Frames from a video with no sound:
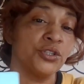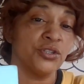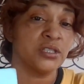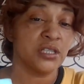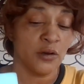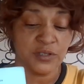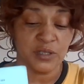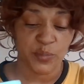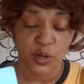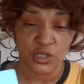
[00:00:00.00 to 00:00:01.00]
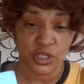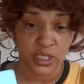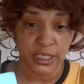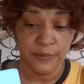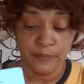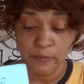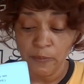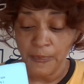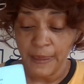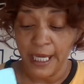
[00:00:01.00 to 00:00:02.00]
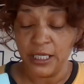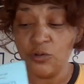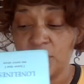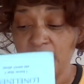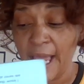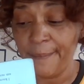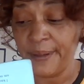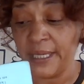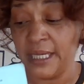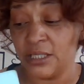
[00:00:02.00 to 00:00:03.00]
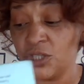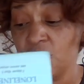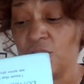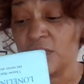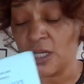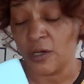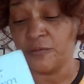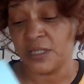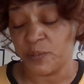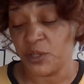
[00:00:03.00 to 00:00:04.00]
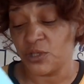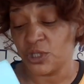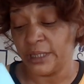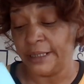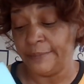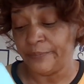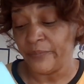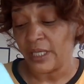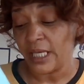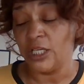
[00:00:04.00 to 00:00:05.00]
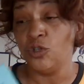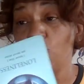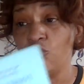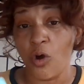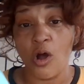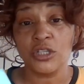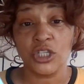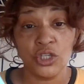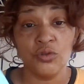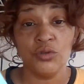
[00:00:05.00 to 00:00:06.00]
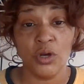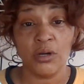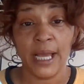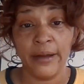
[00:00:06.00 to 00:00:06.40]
on yourself spiritually and you tap into yourself spiritually and you draw to you your